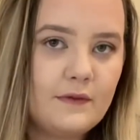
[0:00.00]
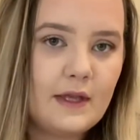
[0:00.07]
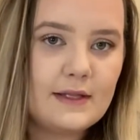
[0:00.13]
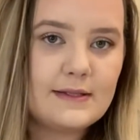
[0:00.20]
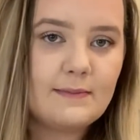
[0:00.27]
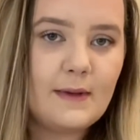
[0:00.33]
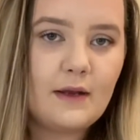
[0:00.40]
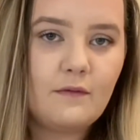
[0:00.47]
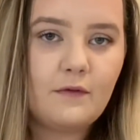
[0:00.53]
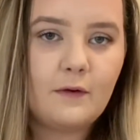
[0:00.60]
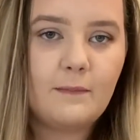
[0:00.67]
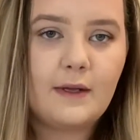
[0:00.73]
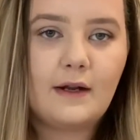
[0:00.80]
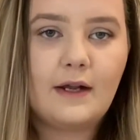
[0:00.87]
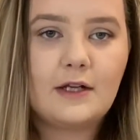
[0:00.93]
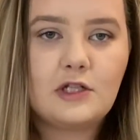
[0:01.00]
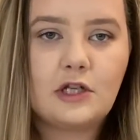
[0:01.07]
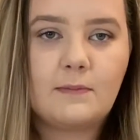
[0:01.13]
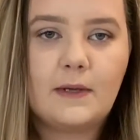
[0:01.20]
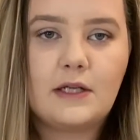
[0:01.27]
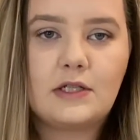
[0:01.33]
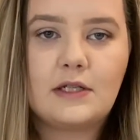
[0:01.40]
that's meant for
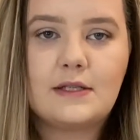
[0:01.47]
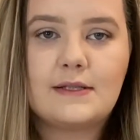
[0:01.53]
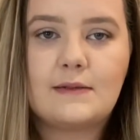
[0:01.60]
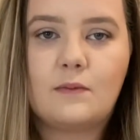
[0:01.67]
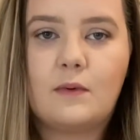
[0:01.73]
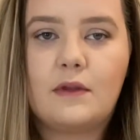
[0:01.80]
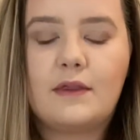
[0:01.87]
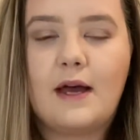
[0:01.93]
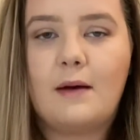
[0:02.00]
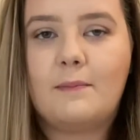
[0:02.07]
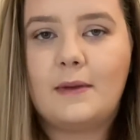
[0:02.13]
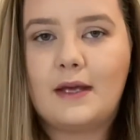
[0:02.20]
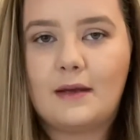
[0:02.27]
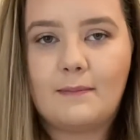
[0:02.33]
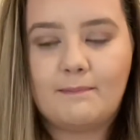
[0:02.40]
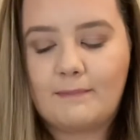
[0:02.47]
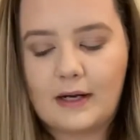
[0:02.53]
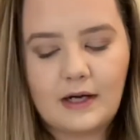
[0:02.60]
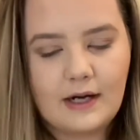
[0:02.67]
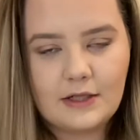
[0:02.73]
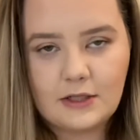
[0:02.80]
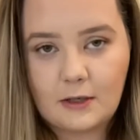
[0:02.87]
bariatric patients without being a
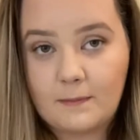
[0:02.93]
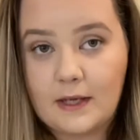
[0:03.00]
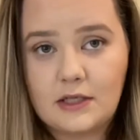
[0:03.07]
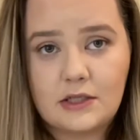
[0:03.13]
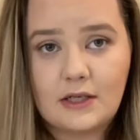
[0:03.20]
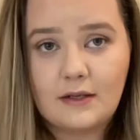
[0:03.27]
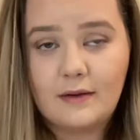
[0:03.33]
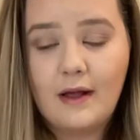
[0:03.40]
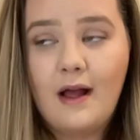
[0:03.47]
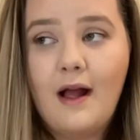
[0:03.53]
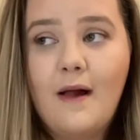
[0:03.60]
bariatric patient.